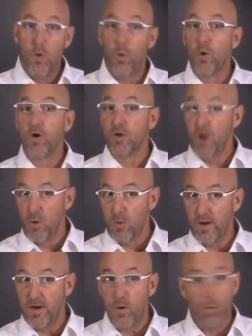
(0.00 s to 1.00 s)
or
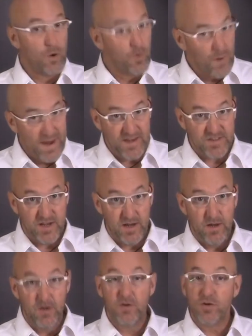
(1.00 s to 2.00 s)
lowering or
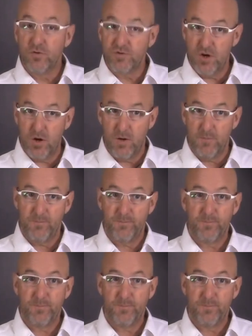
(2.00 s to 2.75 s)
raising your term.